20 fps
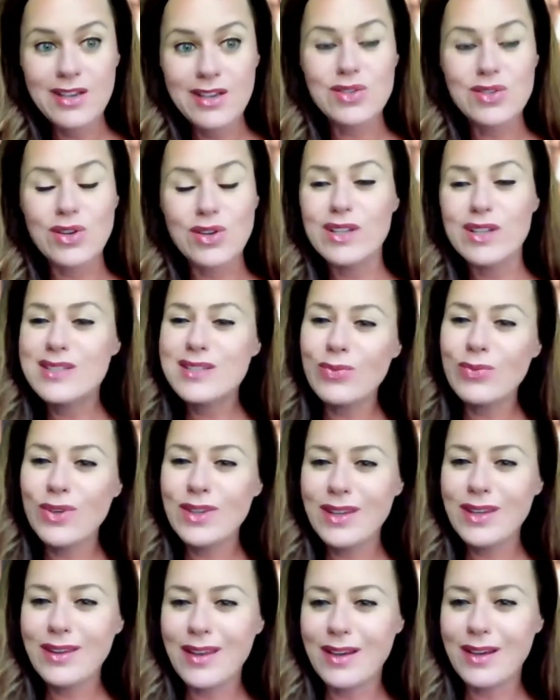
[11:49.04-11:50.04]
So it's
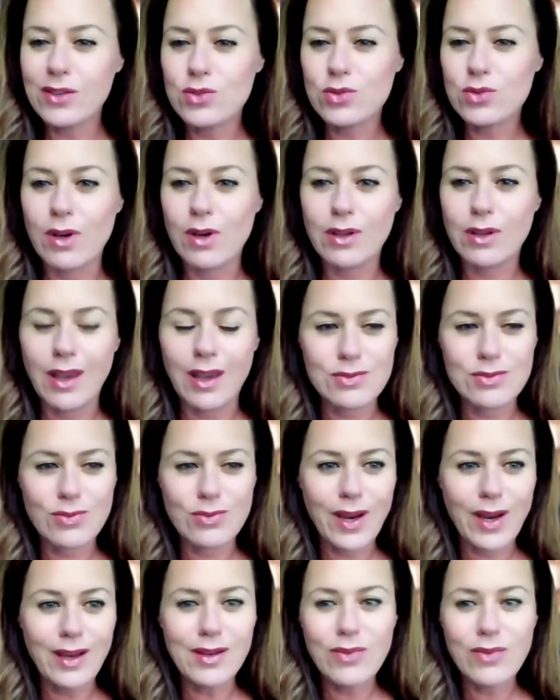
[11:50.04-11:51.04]
different than like a drug case,
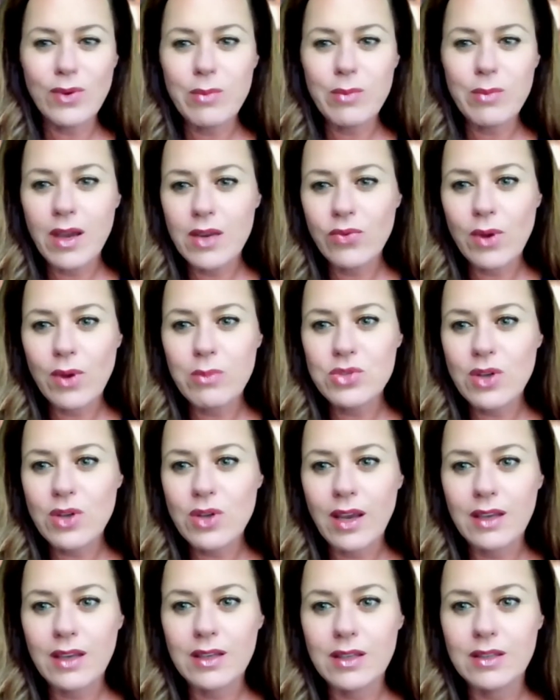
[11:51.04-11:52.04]
right? If I'm
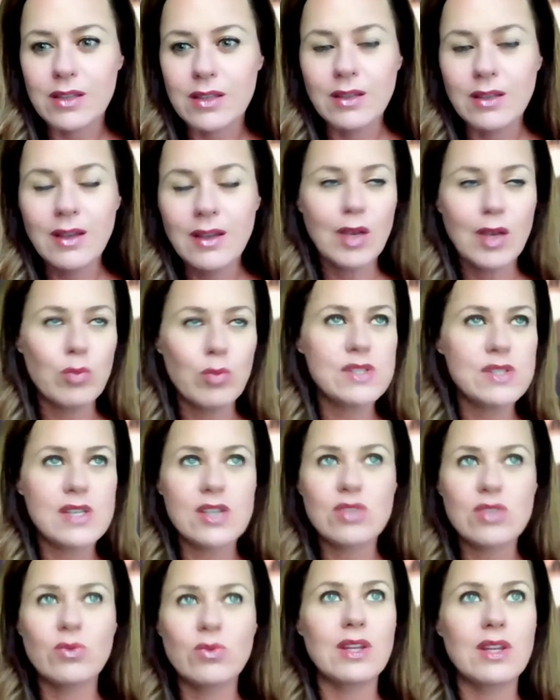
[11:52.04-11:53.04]
trying a
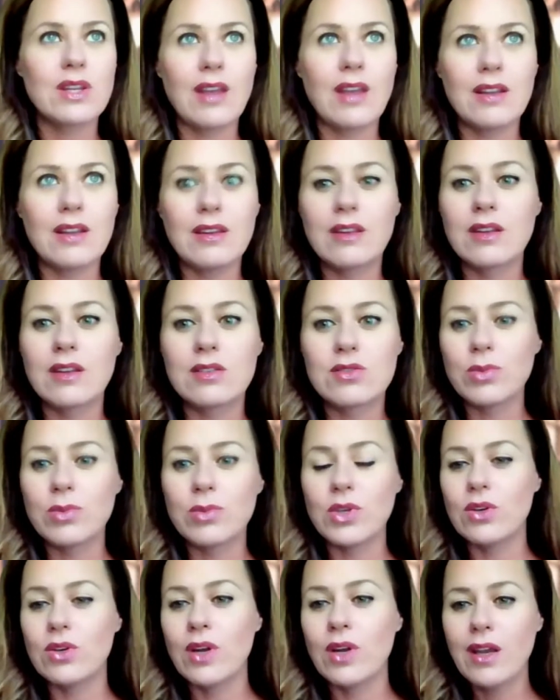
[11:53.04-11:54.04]
possession with intent to
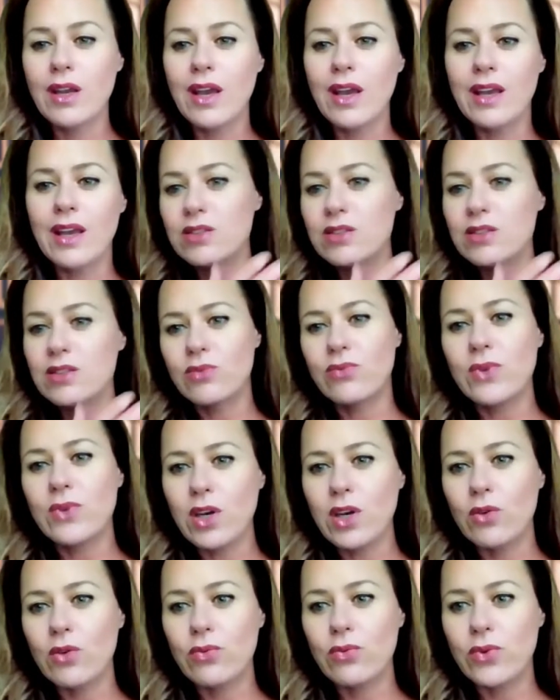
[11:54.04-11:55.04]
distribute, and there's a
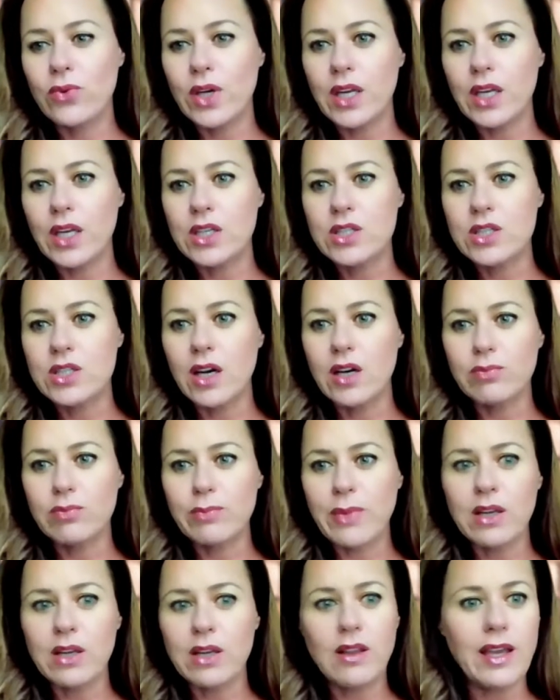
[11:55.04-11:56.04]
video footage of
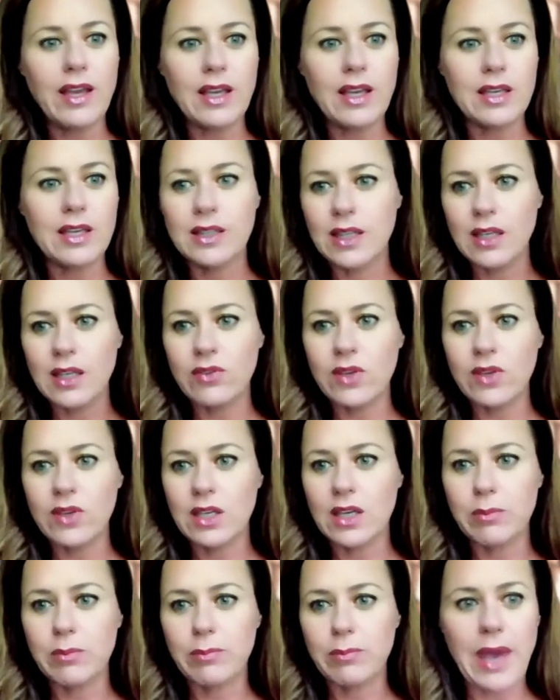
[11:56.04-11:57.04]
my client
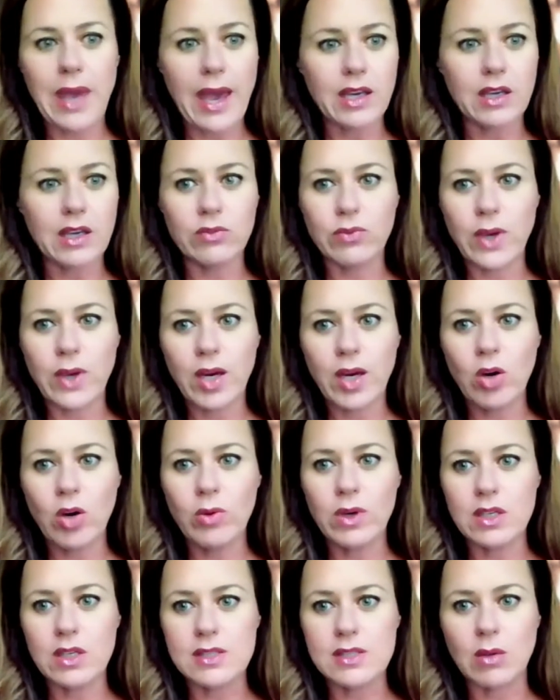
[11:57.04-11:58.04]
giving a bag of
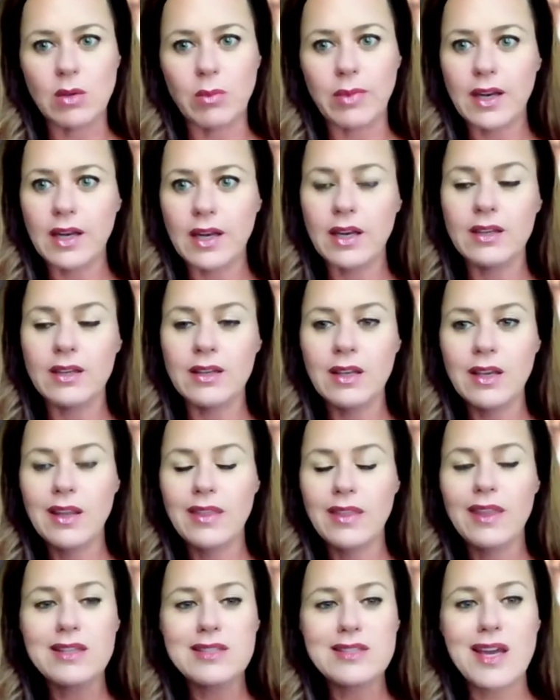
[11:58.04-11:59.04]
heroin to somebody,
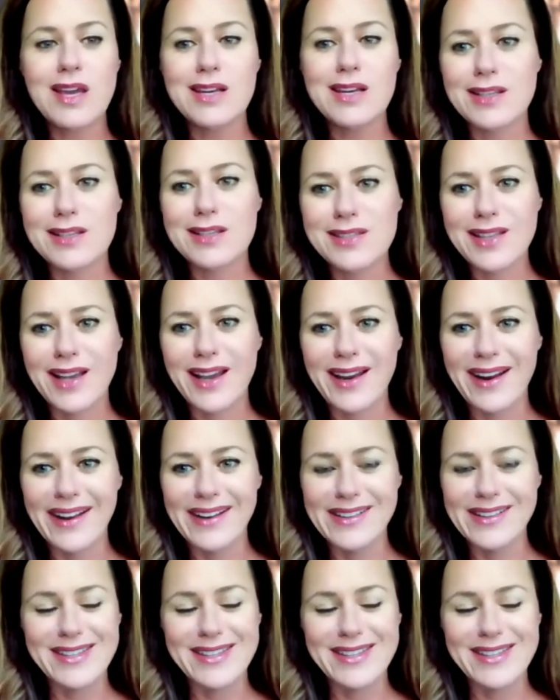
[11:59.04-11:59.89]
that's not as exciting.